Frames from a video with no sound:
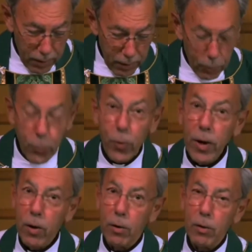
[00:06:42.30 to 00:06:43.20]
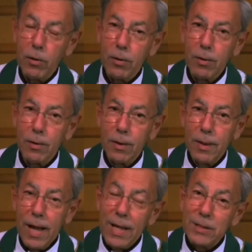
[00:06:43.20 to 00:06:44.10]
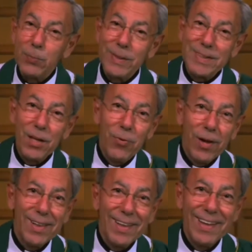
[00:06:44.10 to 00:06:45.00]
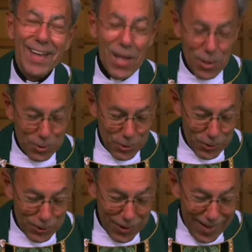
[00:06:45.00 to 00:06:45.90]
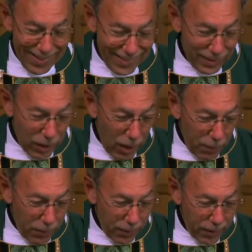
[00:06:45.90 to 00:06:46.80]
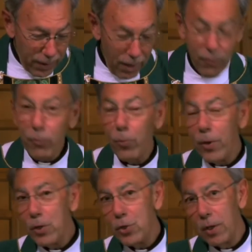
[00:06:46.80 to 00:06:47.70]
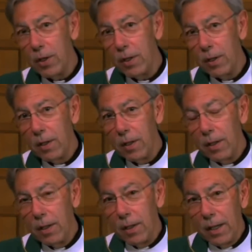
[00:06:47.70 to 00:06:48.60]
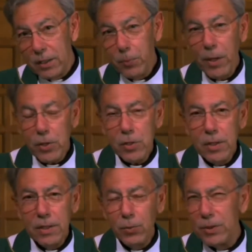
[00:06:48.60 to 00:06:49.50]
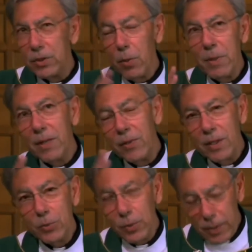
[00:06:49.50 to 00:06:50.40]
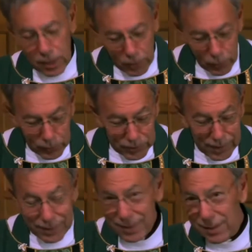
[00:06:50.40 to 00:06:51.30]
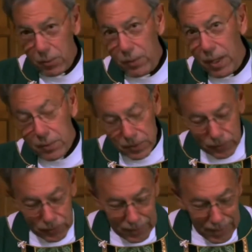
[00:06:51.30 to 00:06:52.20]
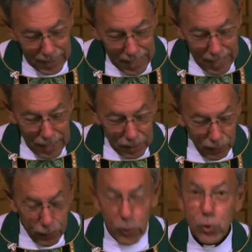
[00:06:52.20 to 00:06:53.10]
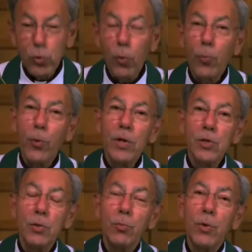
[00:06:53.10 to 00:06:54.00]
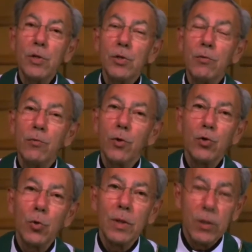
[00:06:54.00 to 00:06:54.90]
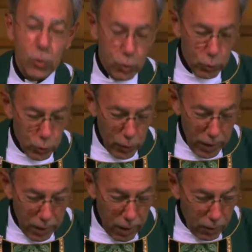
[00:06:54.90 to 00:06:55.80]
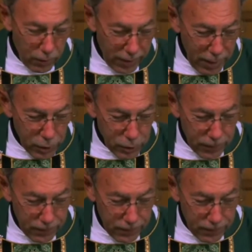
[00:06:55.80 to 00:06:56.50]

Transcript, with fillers: prayer, and specifically to the topic of preaching, especially when so many things were done in those days and sometimes even today, the virtual preaching virtually to a congregation.